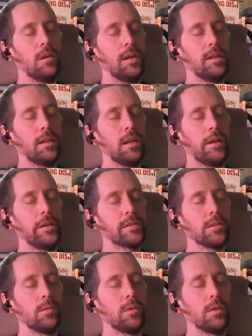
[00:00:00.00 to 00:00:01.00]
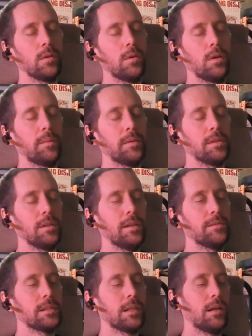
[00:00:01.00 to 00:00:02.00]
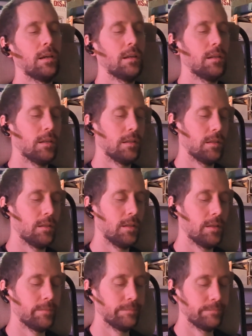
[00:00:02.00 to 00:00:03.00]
And then I also want to inquire about the left side, and then yeah.